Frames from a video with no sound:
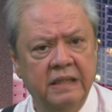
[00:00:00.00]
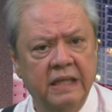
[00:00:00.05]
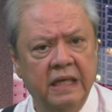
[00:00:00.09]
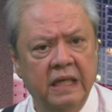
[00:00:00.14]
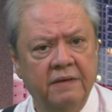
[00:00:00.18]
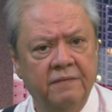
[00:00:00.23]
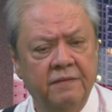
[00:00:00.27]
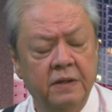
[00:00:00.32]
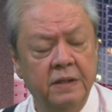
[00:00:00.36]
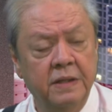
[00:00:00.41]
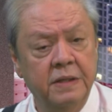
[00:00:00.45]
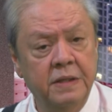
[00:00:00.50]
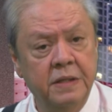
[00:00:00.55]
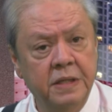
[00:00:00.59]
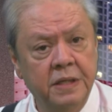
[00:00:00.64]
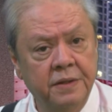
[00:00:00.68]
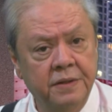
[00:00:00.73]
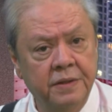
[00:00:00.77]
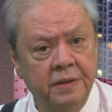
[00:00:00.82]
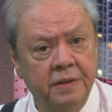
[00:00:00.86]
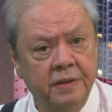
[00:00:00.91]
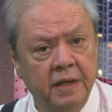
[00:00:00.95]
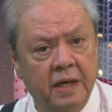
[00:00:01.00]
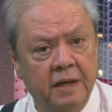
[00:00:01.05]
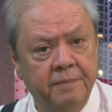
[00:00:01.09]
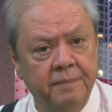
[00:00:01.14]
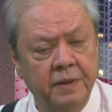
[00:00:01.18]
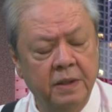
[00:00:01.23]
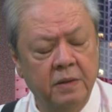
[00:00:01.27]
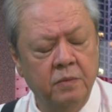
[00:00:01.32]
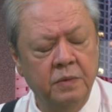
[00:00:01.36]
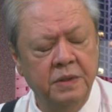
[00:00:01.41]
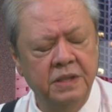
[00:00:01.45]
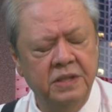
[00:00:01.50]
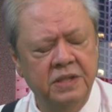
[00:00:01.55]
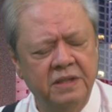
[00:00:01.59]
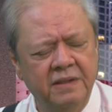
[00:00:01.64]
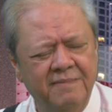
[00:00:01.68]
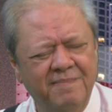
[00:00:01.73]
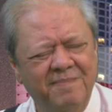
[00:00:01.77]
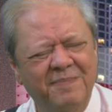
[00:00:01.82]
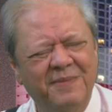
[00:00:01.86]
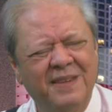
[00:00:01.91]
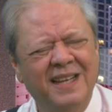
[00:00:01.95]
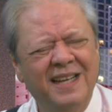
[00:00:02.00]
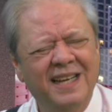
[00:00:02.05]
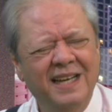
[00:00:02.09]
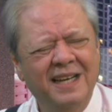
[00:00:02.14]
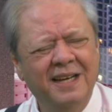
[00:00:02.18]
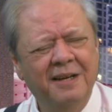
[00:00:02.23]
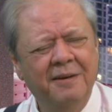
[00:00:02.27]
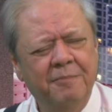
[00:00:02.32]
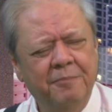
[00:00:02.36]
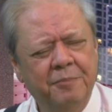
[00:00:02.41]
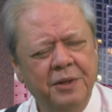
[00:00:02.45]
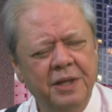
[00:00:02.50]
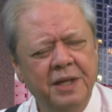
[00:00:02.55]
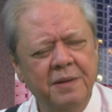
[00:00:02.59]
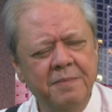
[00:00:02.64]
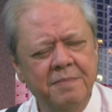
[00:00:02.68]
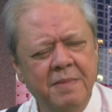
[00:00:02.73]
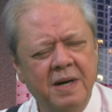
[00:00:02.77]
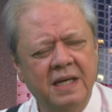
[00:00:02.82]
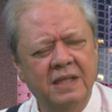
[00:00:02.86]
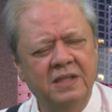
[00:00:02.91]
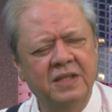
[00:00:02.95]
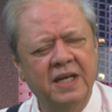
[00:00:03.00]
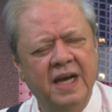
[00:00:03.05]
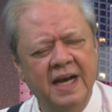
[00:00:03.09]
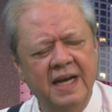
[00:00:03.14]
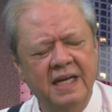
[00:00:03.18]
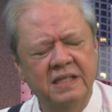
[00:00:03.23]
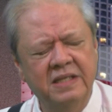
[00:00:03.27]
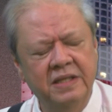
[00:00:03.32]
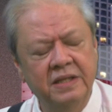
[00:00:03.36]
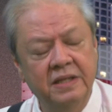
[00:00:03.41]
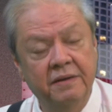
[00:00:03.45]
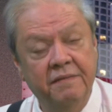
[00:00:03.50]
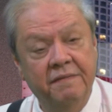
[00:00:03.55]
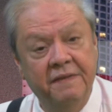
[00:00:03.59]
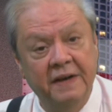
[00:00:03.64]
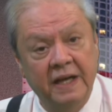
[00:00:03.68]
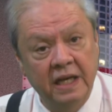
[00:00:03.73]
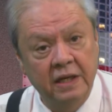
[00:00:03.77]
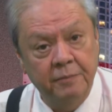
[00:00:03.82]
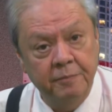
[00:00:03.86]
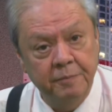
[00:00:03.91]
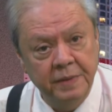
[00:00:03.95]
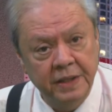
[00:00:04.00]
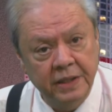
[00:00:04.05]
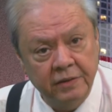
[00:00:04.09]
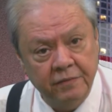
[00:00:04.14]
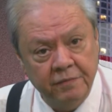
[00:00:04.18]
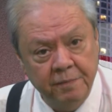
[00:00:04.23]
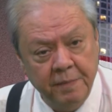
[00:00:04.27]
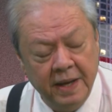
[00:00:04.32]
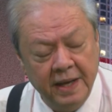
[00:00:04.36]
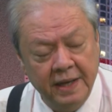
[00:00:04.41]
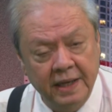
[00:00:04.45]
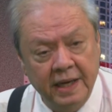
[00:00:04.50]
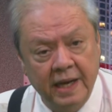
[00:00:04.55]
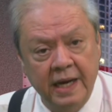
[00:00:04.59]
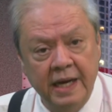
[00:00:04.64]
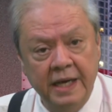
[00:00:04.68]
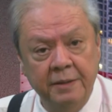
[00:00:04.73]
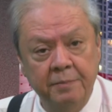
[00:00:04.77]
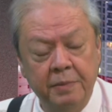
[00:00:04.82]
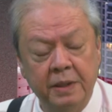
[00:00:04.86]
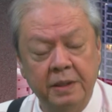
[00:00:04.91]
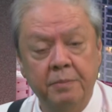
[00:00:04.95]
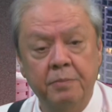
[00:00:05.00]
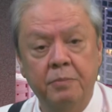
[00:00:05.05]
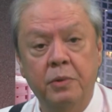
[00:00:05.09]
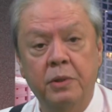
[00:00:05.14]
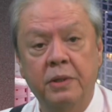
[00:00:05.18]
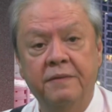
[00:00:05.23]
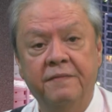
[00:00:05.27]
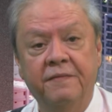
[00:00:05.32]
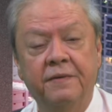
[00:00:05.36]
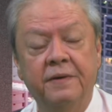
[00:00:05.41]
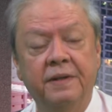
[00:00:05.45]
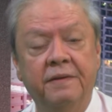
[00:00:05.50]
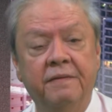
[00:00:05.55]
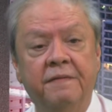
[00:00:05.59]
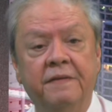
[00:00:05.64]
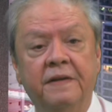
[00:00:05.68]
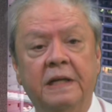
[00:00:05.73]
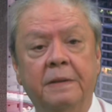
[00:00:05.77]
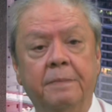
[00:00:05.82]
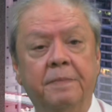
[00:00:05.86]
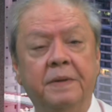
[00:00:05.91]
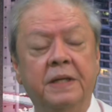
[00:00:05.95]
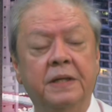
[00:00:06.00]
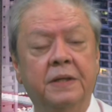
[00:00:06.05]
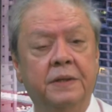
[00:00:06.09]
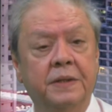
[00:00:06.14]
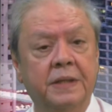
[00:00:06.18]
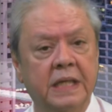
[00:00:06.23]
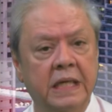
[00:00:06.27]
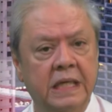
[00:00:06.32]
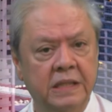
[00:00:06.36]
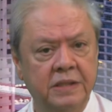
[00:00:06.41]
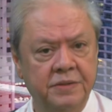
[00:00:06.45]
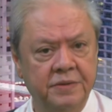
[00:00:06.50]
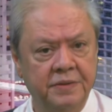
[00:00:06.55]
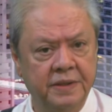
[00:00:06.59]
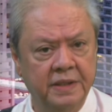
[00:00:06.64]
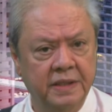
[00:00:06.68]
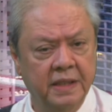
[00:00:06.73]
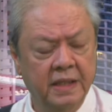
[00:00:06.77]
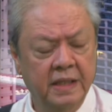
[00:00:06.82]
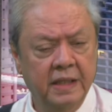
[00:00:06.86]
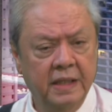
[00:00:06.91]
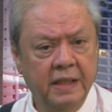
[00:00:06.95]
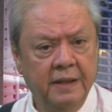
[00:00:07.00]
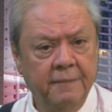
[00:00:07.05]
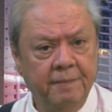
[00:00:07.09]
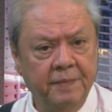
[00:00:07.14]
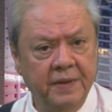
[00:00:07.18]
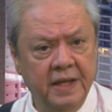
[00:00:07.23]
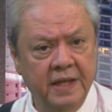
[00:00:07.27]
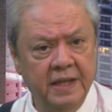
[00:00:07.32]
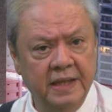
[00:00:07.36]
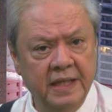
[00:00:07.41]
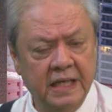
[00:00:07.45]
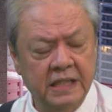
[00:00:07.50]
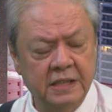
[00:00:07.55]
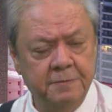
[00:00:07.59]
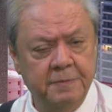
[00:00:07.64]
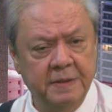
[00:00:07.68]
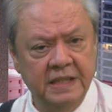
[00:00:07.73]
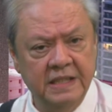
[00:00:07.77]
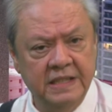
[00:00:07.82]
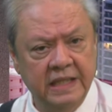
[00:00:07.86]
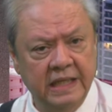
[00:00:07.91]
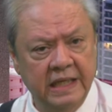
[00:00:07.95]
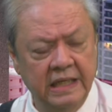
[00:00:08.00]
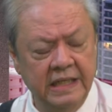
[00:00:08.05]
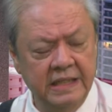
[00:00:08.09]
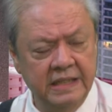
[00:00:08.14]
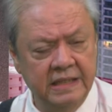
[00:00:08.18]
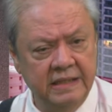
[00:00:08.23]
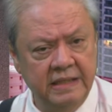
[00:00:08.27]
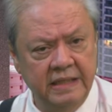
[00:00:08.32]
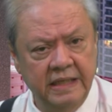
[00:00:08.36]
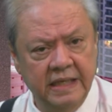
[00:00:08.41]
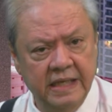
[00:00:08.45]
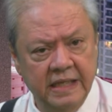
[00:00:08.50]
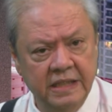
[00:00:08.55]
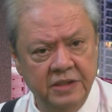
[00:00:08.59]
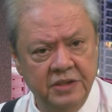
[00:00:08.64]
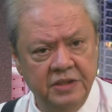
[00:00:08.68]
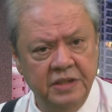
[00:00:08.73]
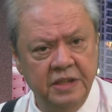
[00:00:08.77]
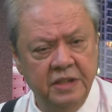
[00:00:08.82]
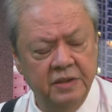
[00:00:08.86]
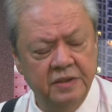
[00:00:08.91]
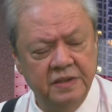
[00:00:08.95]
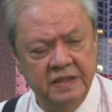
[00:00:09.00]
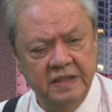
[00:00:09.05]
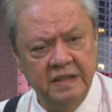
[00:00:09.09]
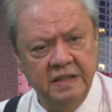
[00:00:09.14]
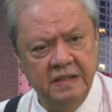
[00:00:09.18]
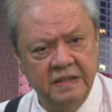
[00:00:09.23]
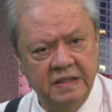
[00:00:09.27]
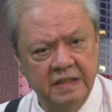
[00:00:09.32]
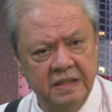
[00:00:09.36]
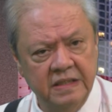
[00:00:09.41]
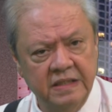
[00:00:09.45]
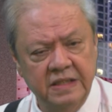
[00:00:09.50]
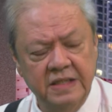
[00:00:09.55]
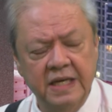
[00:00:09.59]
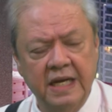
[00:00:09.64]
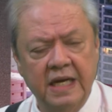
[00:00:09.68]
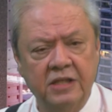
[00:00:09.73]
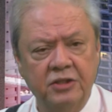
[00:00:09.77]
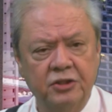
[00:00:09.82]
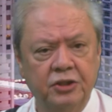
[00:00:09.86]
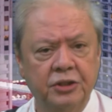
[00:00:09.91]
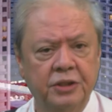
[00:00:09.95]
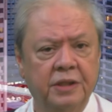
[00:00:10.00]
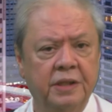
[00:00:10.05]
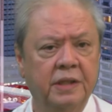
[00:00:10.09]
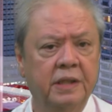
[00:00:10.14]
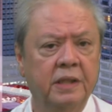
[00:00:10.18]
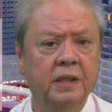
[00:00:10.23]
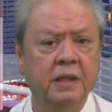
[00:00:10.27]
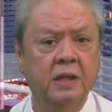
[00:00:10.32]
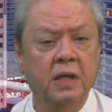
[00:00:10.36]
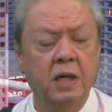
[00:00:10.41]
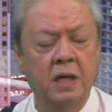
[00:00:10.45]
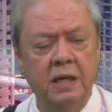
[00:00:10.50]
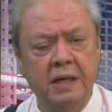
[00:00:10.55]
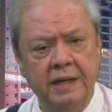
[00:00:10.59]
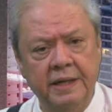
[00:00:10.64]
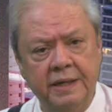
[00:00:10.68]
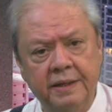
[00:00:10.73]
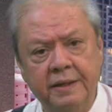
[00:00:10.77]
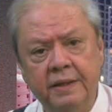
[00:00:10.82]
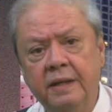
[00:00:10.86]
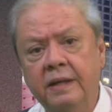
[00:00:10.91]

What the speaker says: delve on another topic which pretty much has a development of mankind, but more for the Filipino country. And that's basically CNG, or Citizens National Guard.